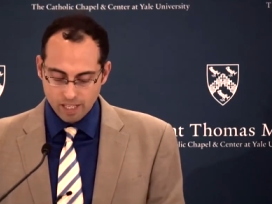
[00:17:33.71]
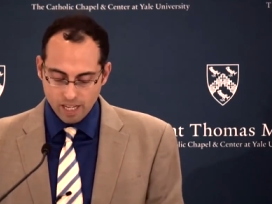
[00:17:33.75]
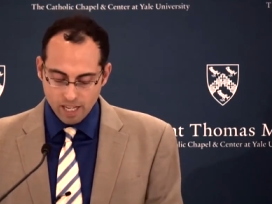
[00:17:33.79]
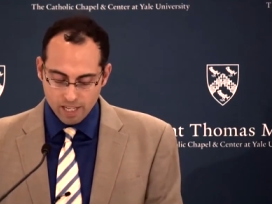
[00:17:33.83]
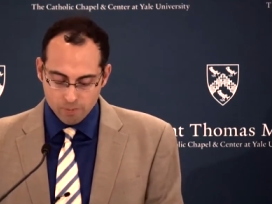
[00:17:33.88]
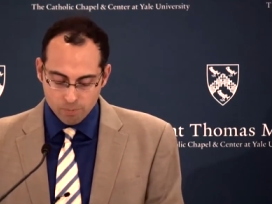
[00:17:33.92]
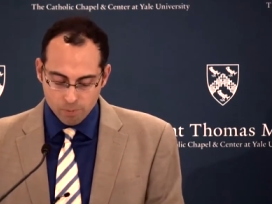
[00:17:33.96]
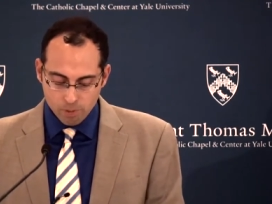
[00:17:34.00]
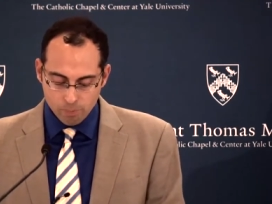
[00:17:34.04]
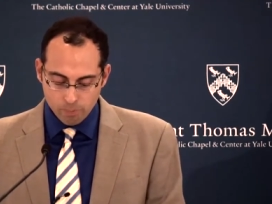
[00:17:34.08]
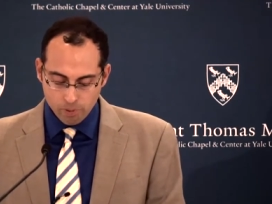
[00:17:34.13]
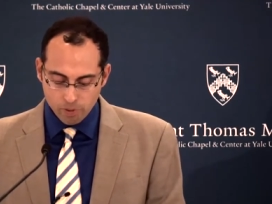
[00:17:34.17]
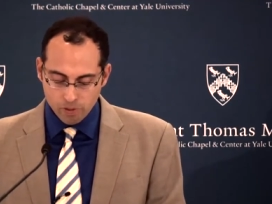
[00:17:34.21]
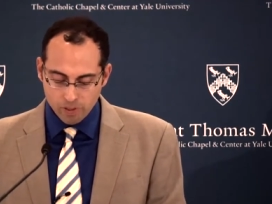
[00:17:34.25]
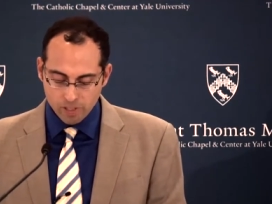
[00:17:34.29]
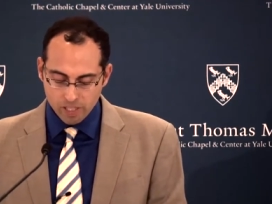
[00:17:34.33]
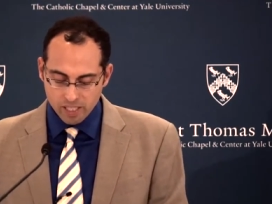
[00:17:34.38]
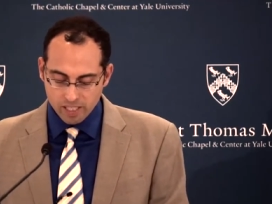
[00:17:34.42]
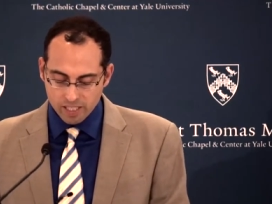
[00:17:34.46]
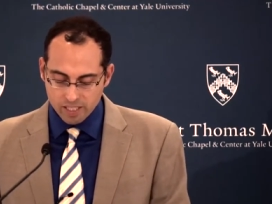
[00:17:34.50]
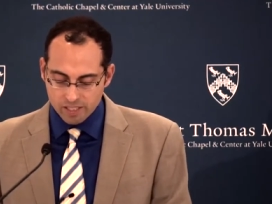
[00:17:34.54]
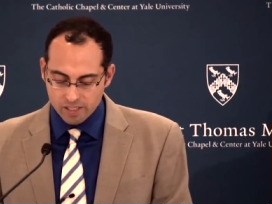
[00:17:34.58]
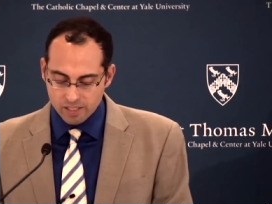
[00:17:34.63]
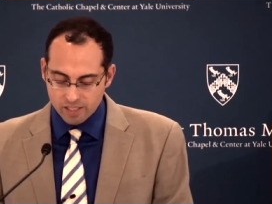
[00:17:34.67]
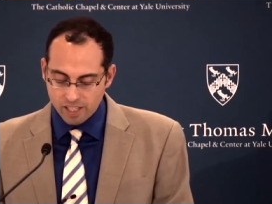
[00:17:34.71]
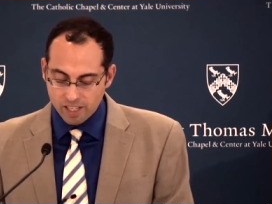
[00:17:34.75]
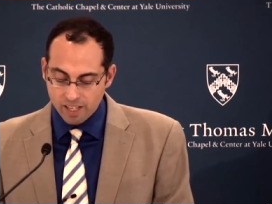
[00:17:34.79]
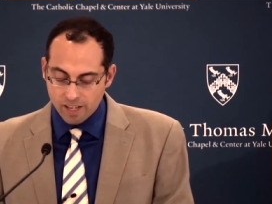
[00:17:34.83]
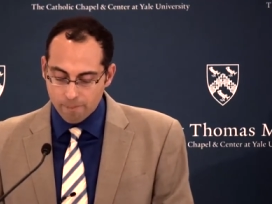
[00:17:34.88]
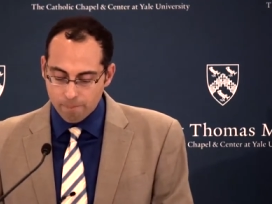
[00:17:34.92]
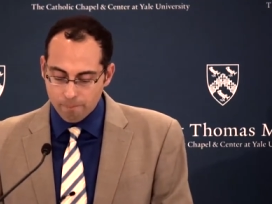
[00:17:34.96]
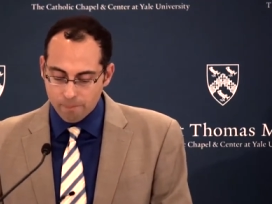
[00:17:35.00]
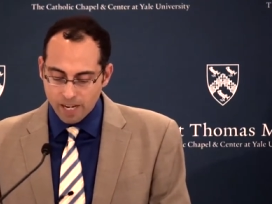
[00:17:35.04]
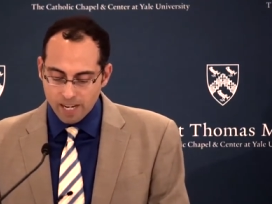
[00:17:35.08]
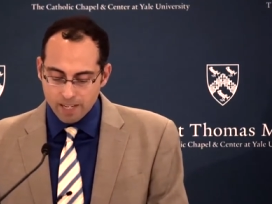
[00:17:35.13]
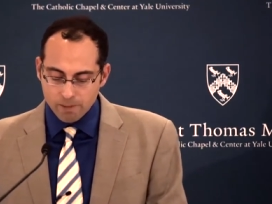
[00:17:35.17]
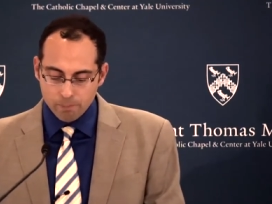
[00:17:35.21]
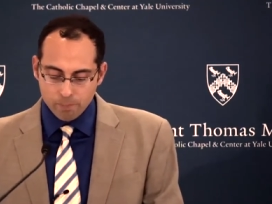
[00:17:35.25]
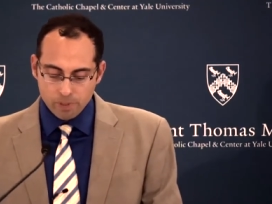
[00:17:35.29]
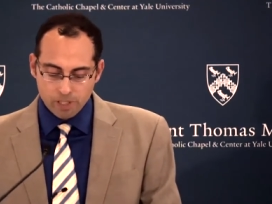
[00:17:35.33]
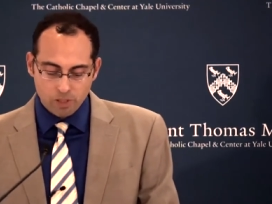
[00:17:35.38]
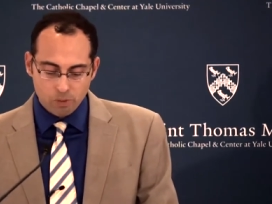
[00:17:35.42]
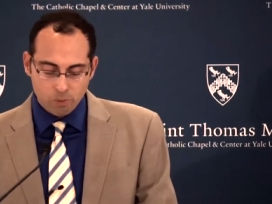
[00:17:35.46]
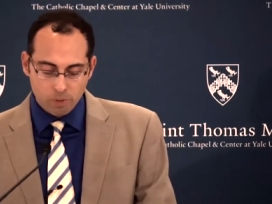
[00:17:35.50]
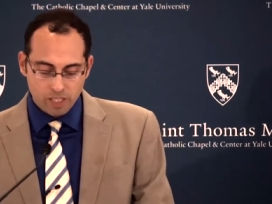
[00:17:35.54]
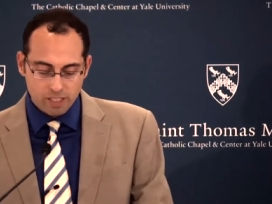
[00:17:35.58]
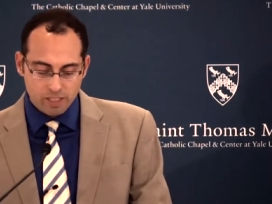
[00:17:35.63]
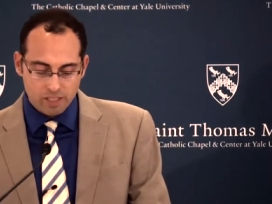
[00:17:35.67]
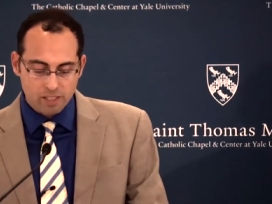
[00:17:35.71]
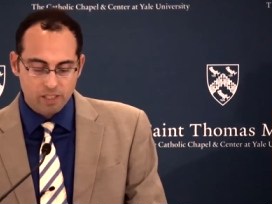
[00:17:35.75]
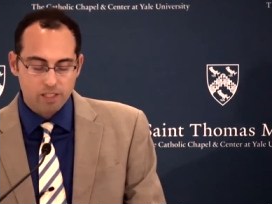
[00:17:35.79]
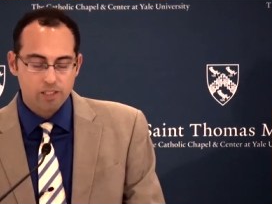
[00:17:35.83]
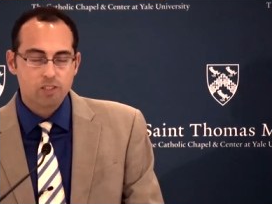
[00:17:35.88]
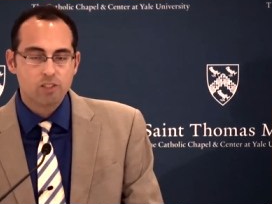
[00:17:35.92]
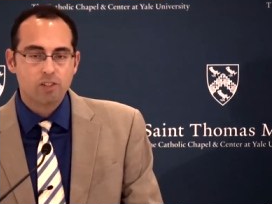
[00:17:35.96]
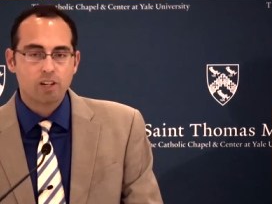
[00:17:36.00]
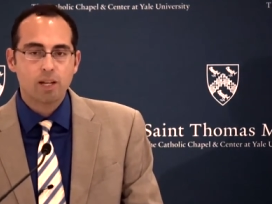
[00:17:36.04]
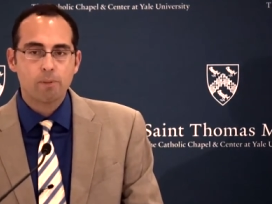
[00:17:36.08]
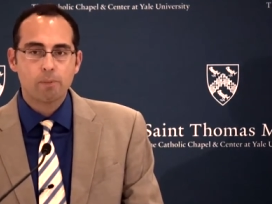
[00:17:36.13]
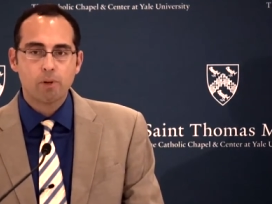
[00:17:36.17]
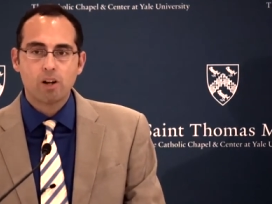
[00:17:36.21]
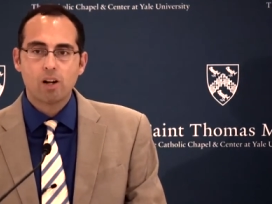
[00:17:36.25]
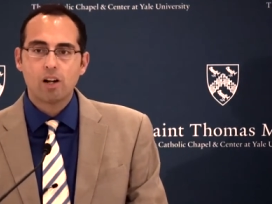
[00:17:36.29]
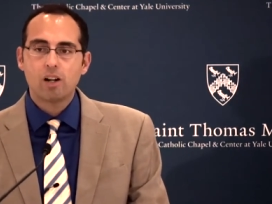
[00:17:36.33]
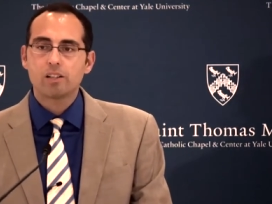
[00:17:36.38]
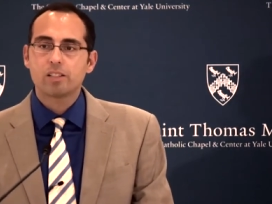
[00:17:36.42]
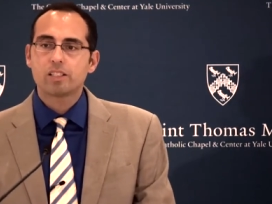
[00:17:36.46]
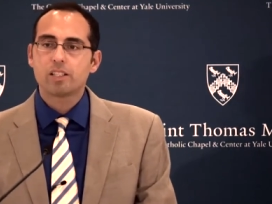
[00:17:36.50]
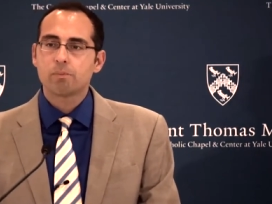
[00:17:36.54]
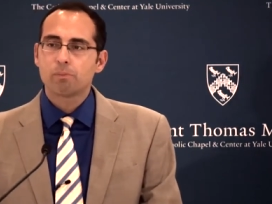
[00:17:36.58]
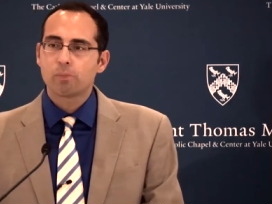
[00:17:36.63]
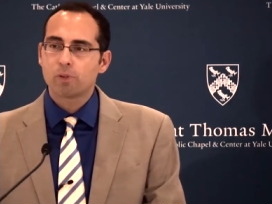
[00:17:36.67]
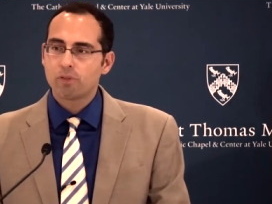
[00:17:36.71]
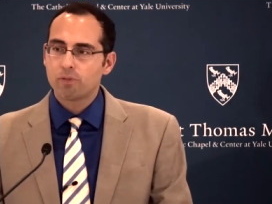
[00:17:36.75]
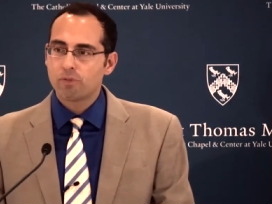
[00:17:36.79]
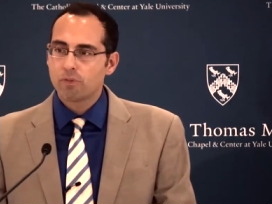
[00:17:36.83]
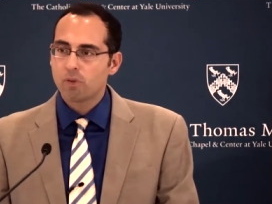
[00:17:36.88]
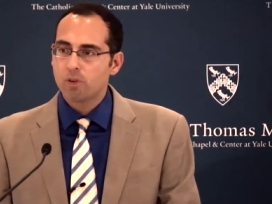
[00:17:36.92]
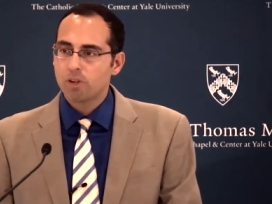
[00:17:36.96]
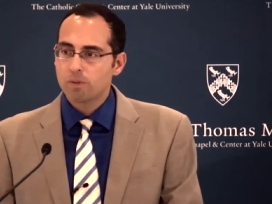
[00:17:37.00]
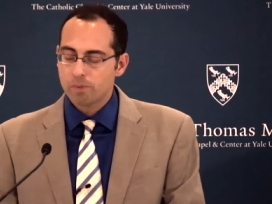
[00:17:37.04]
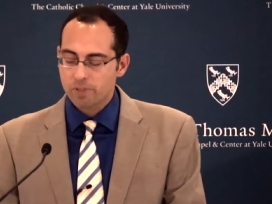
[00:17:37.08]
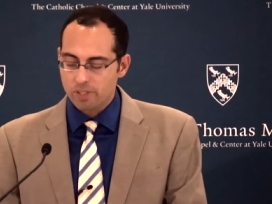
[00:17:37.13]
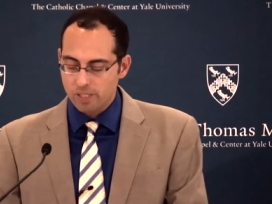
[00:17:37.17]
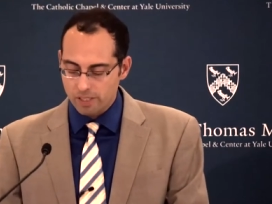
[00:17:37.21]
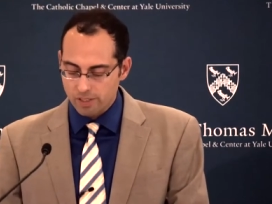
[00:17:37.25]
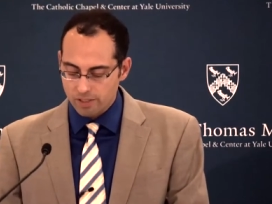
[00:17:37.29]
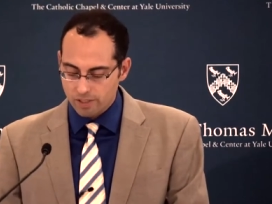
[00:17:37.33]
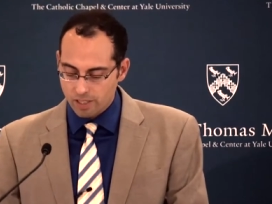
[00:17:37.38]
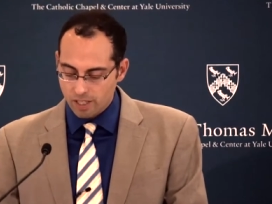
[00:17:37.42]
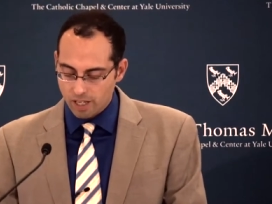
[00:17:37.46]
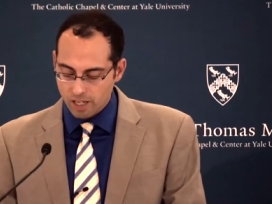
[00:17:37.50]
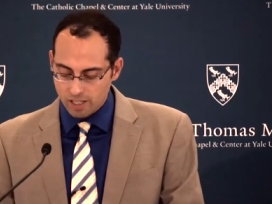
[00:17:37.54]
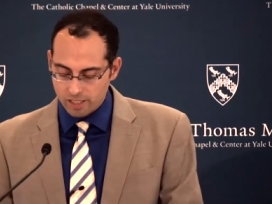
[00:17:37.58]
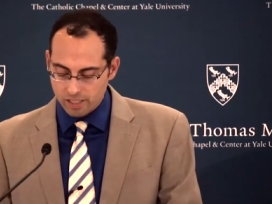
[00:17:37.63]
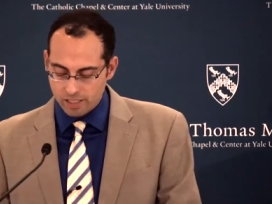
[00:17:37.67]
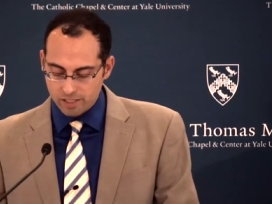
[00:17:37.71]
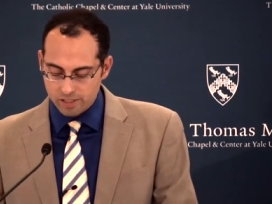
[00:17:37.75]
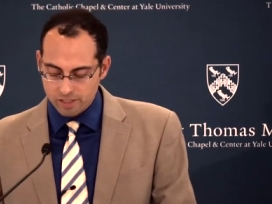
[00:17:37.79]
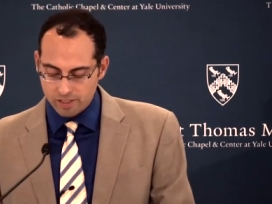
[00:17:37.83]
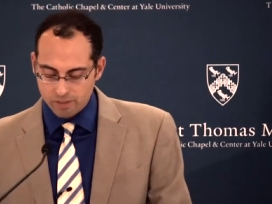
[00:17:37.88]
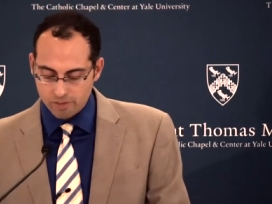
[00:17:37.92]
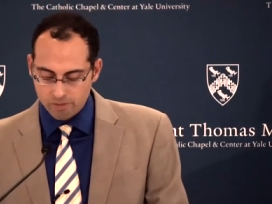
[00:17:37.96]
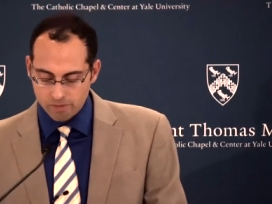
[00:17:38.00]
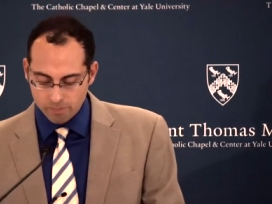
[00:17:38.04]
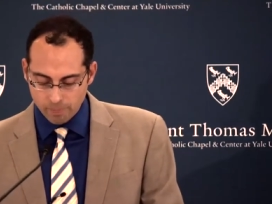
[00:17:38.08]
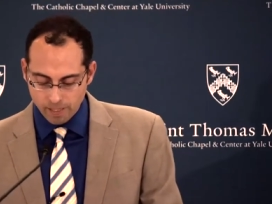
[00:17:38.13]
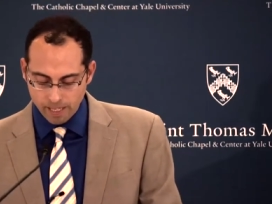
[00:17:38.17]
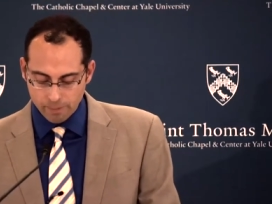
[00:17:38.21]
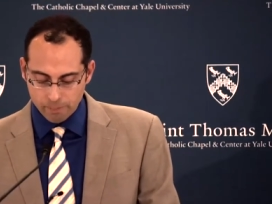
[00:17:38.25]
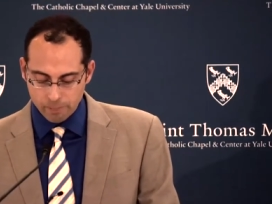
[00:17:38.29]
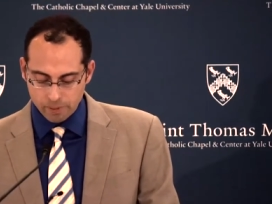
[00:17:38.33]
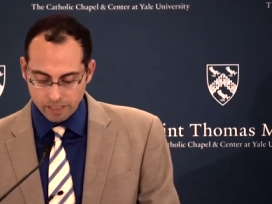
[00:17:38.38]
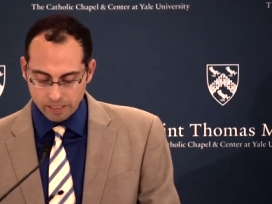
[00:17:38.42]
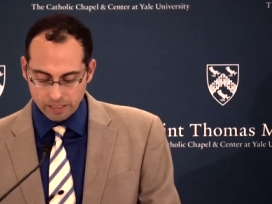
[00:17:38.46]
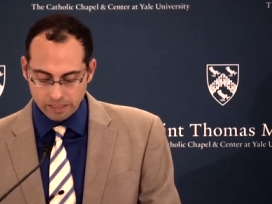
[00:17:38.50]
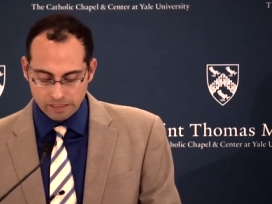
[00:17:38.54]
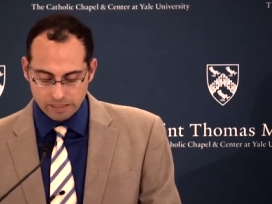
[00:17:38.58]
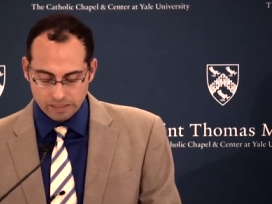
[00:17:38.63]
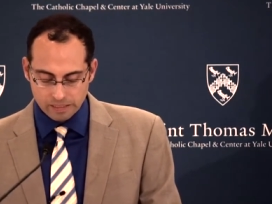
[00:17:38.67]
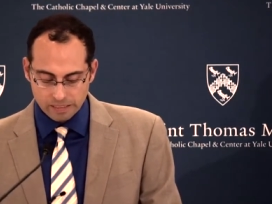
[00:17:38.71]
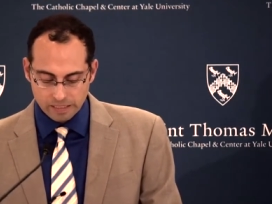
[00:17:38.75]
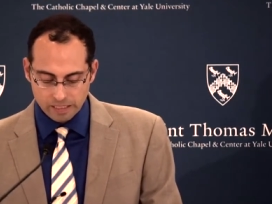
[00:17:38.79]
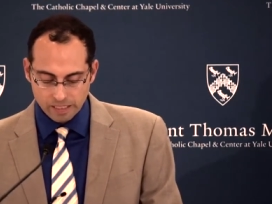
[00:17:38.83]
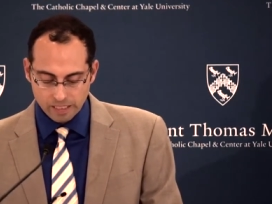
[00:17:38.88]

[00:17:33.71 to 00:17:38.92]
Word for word: Cosmopoetics might be a way to describe art that performs this cognitive mapping.